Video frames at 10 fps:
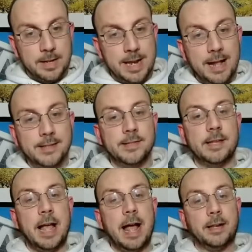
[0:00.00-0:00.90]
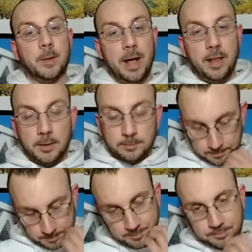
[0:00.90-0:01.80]
Nance and Capella
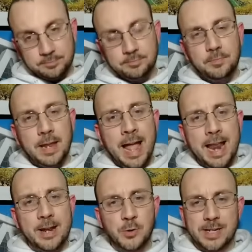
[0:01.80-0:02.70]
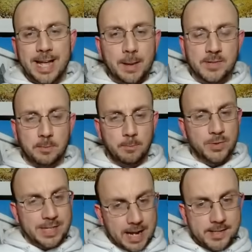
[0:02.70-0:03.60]
had interesting games on
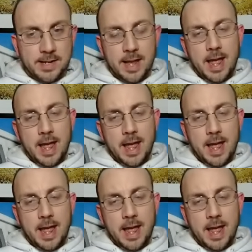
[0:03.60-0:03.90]
both sides.